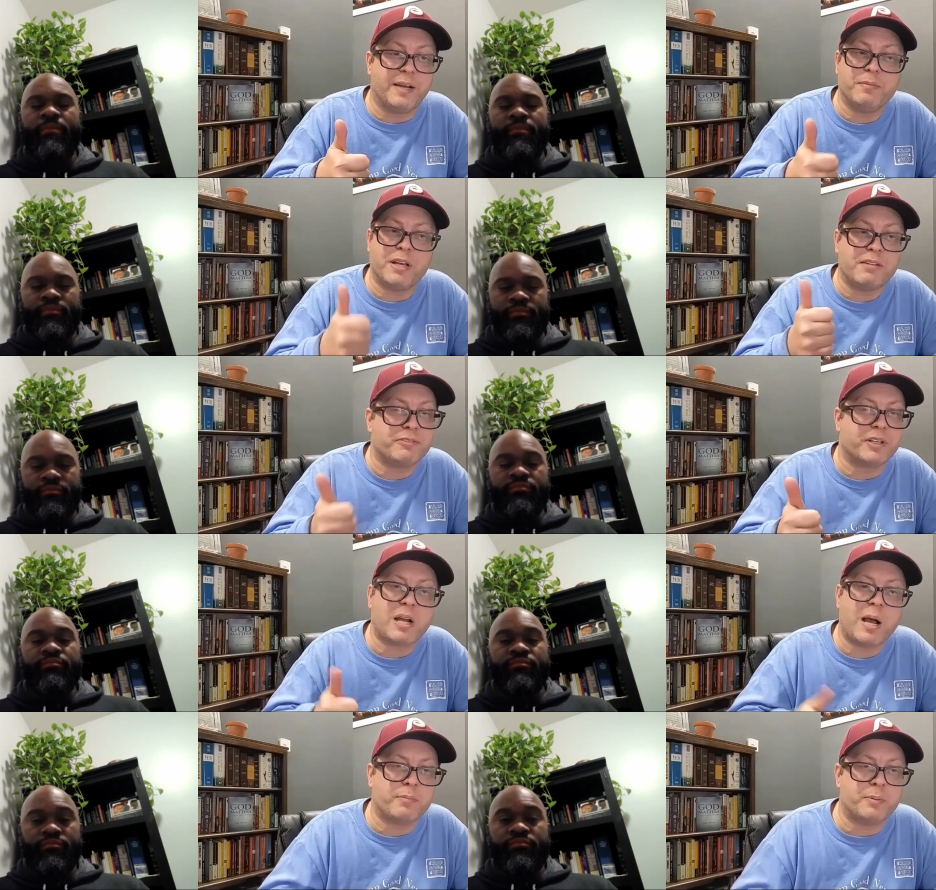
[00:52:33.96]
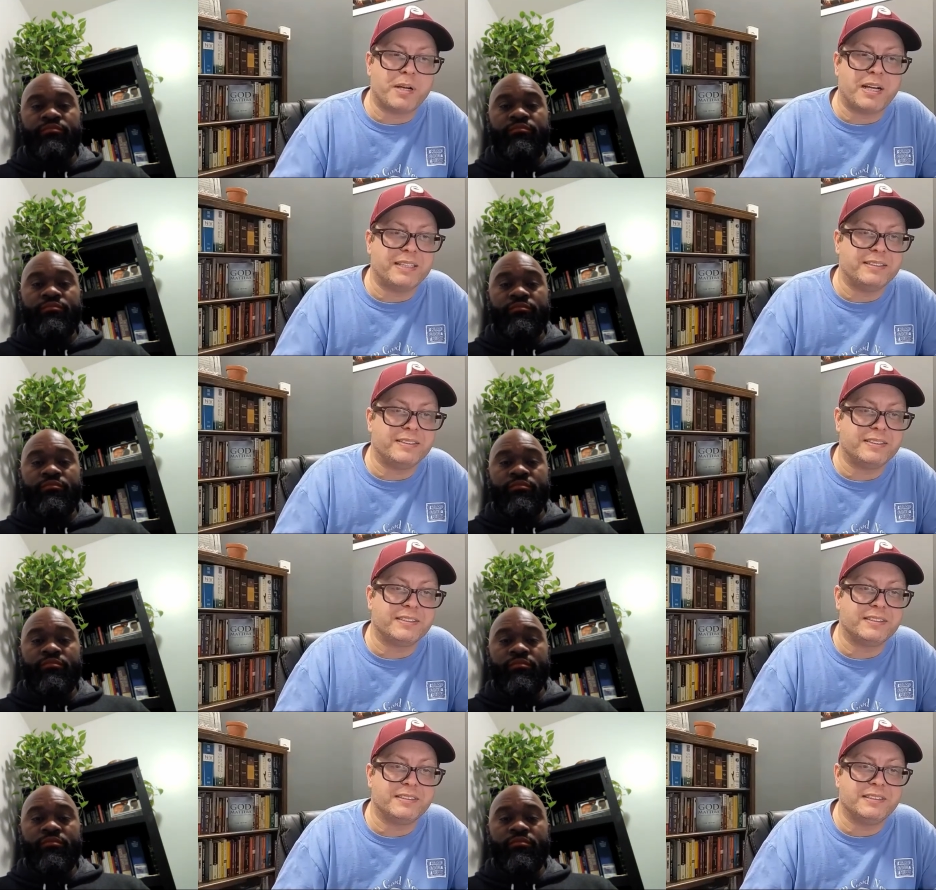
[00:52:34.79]
Speaker 1: I'm not for
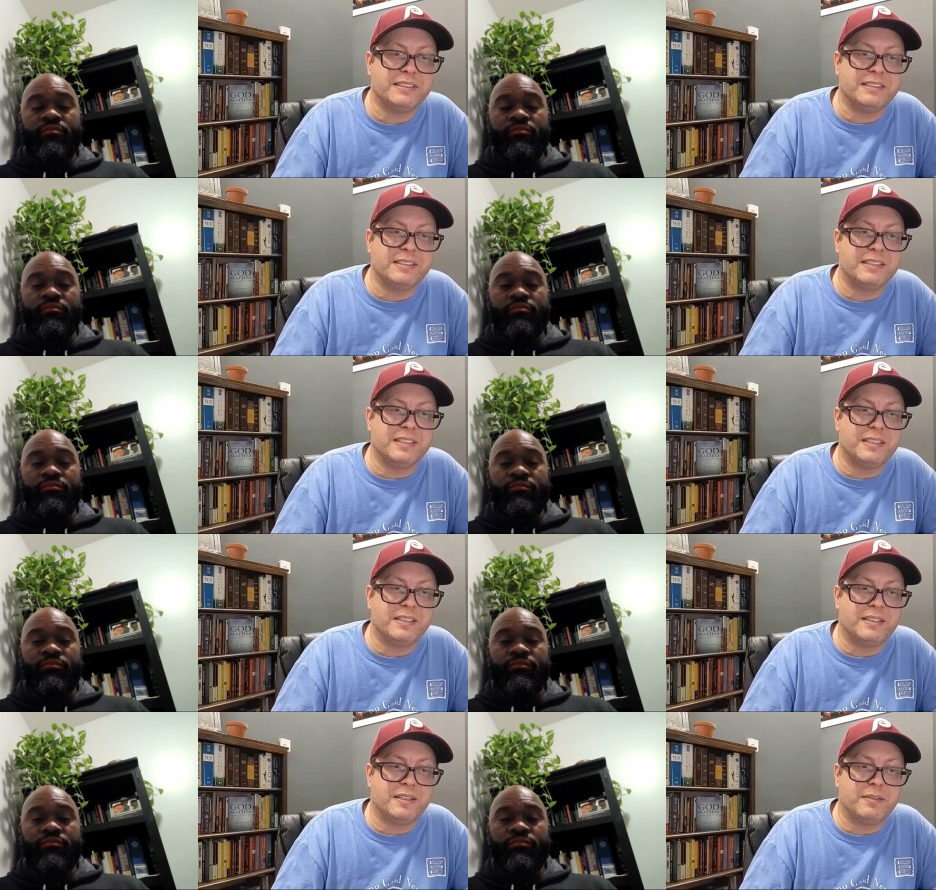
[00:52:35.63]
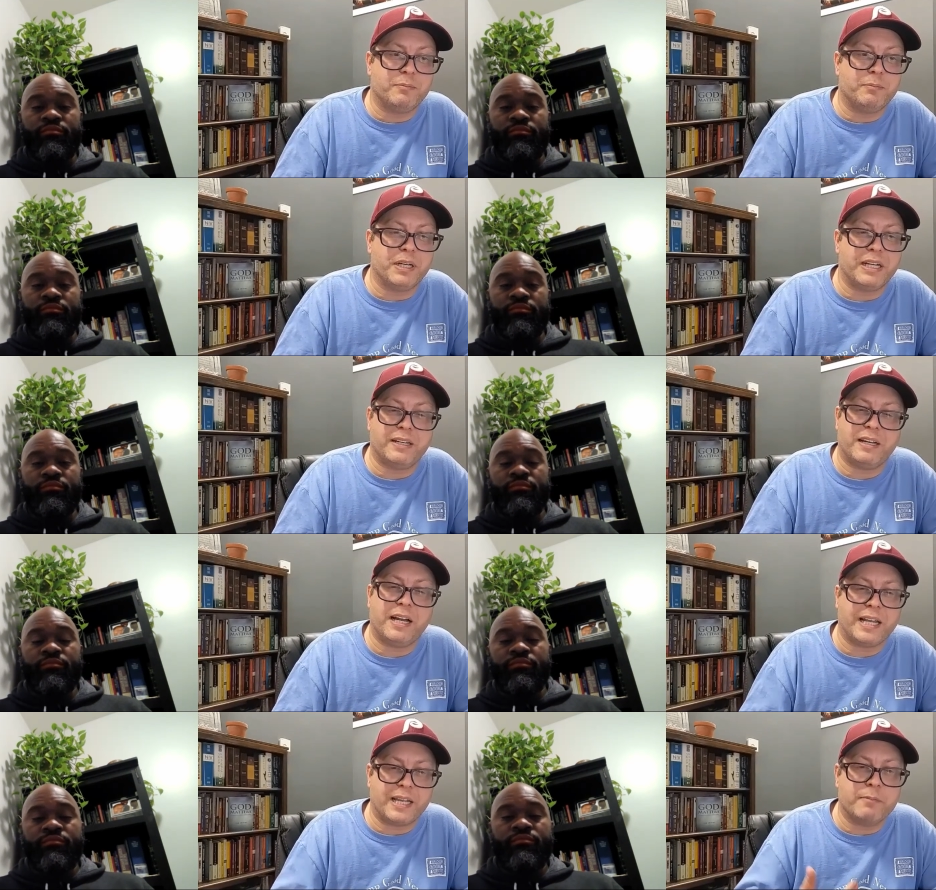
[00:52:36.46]
compromise, but
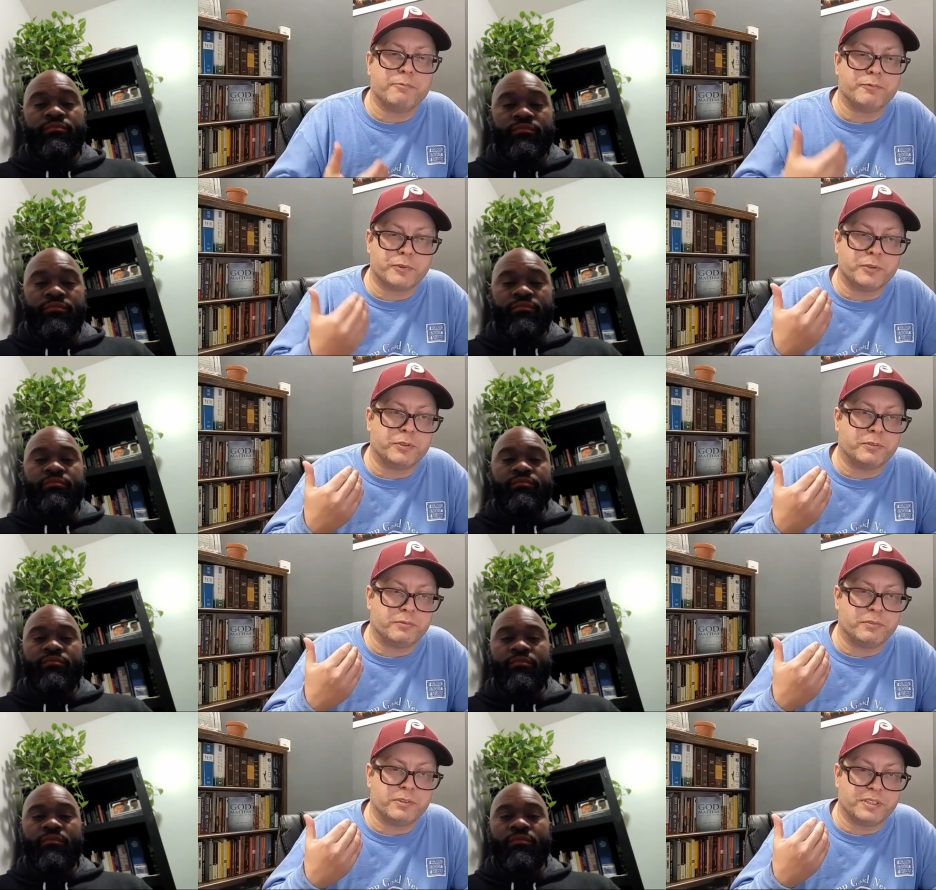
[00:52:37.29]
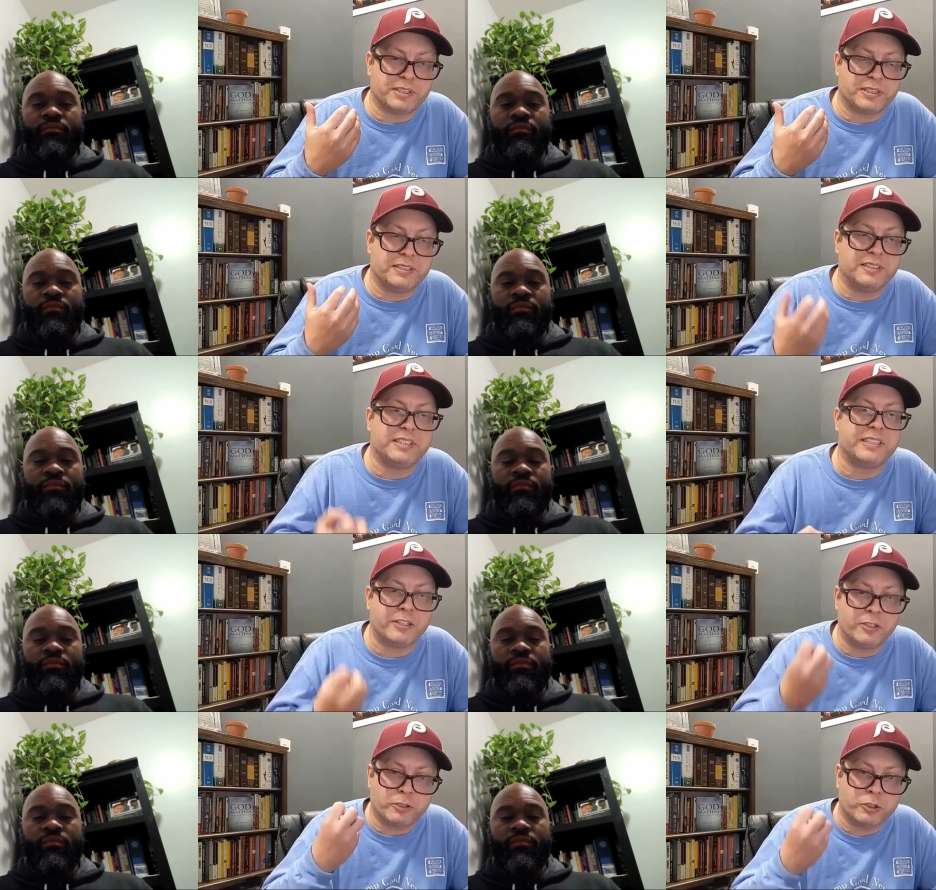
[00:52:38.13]
I am for
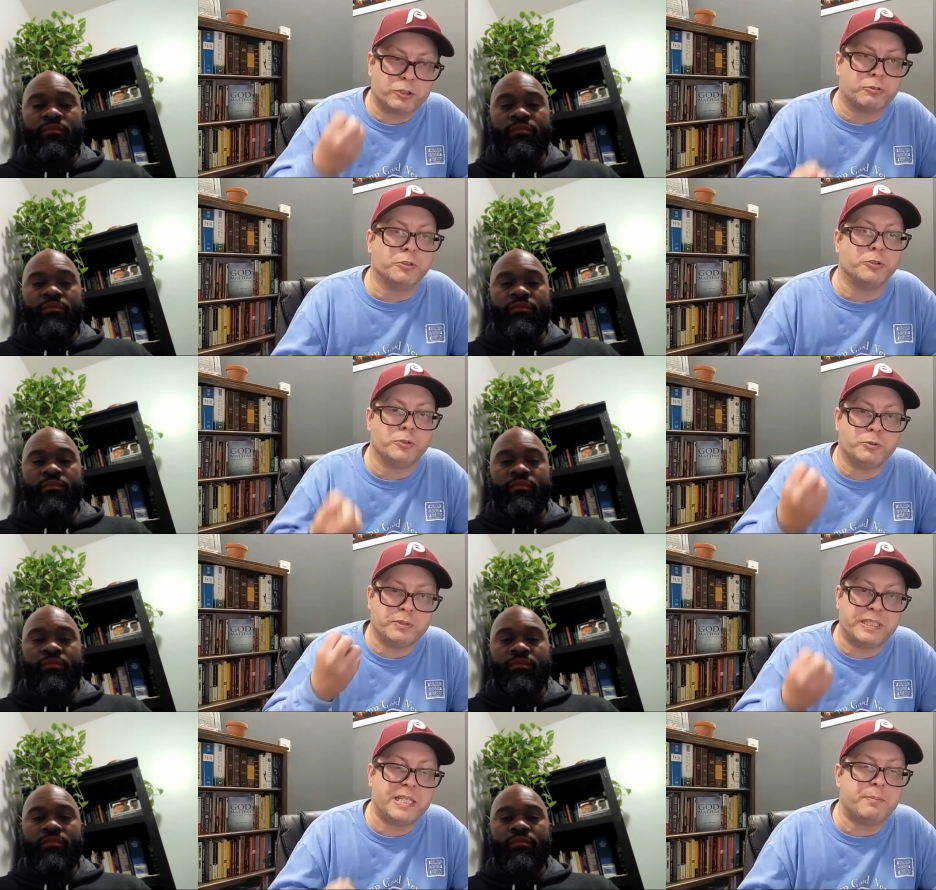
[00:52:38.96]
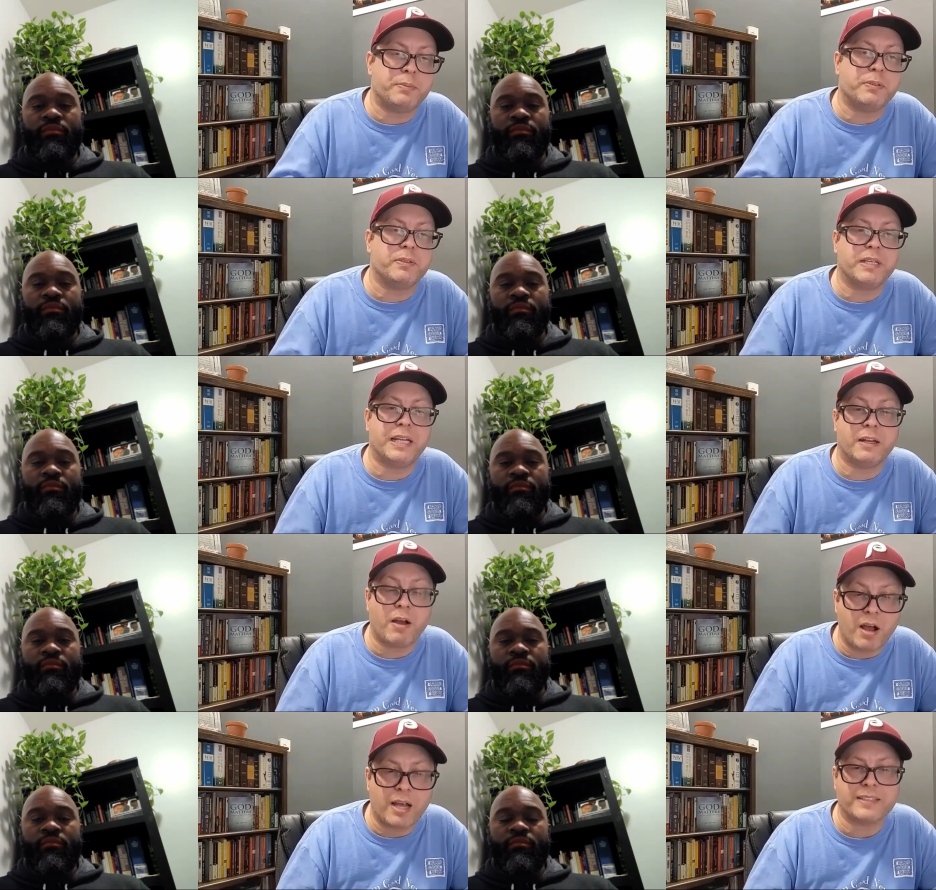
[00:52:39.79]
sincere, true, deep, and
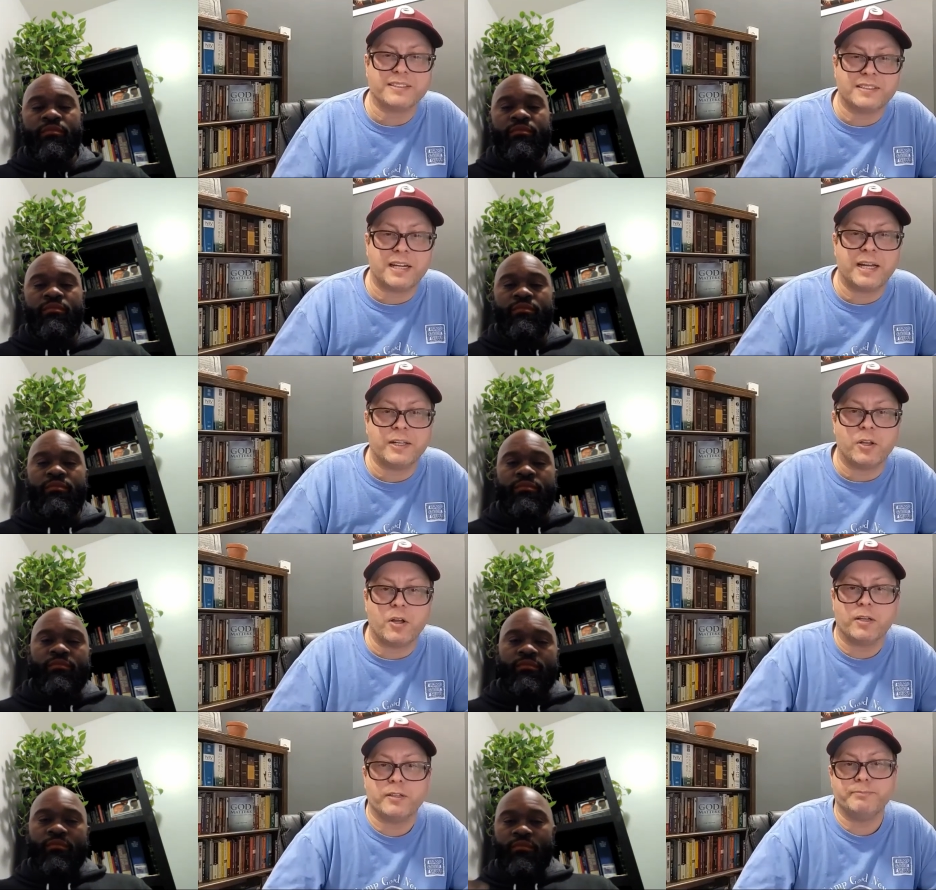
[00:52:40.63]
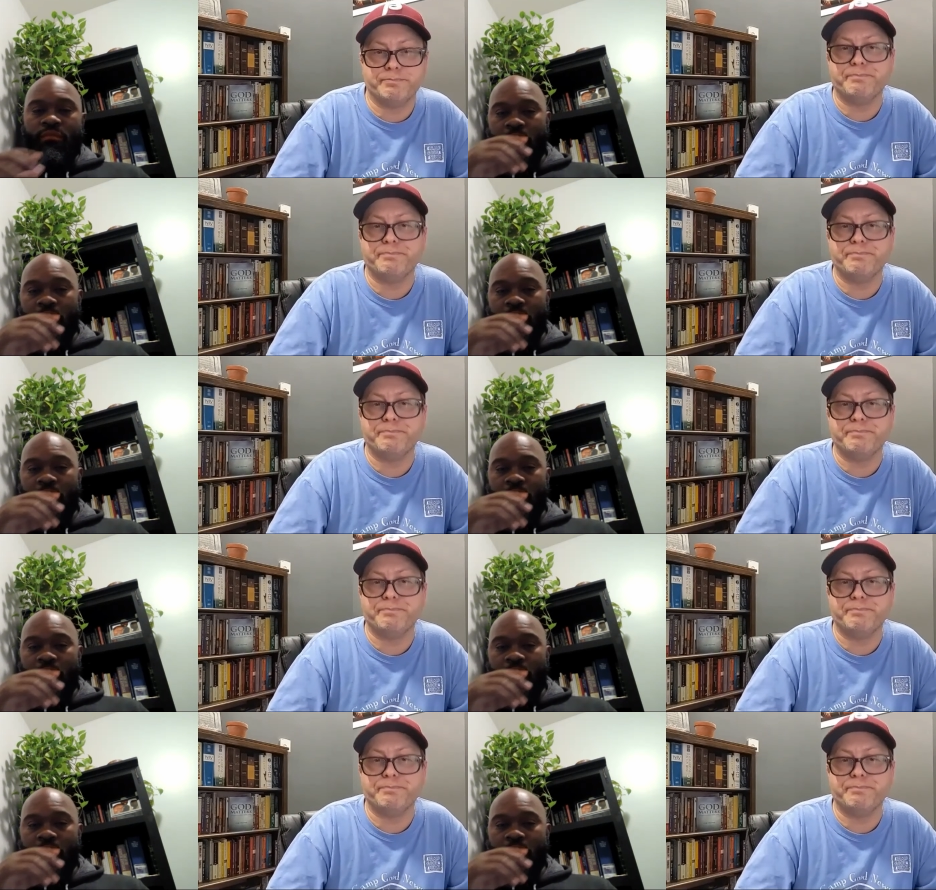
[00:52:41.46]
honest dialogue.